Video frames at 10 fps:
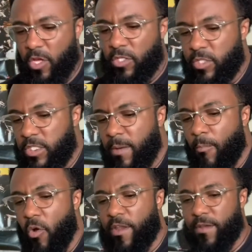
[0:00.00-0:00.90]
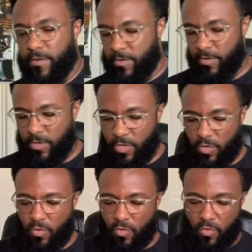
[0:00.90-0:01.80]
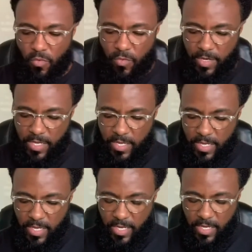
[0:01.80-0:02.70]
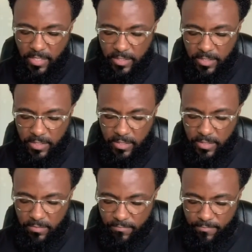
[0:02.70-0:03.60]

So it's someone who is,